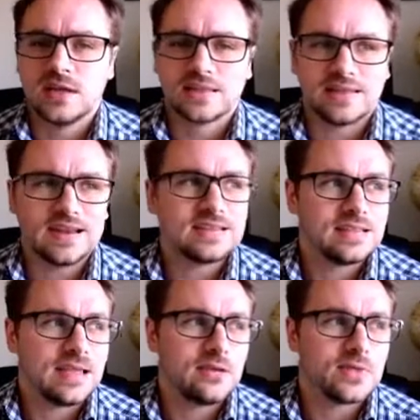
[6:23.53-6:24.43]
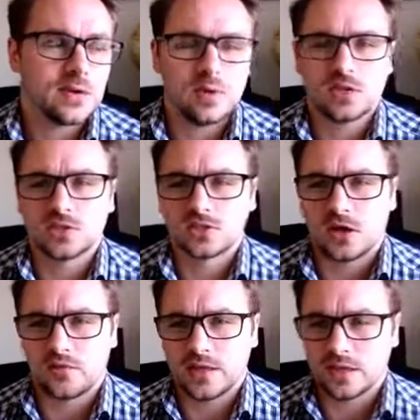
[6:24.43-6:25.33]
then anything out there we could
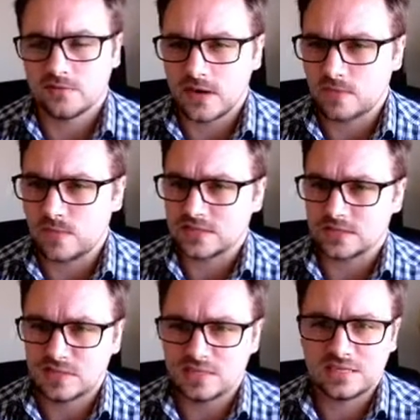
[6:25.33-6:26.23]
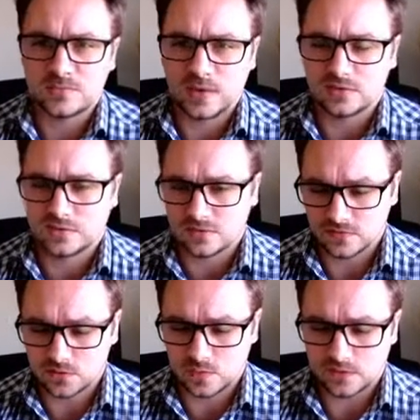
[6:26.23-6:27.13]
start thinking very pessimistic about stuff
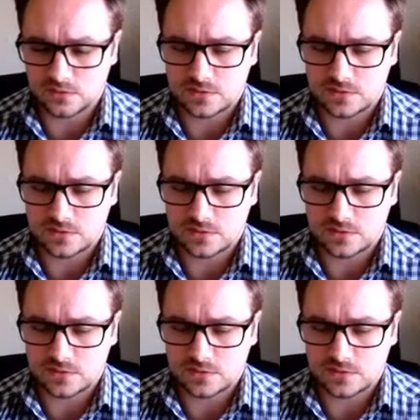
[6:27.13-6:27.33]
as well.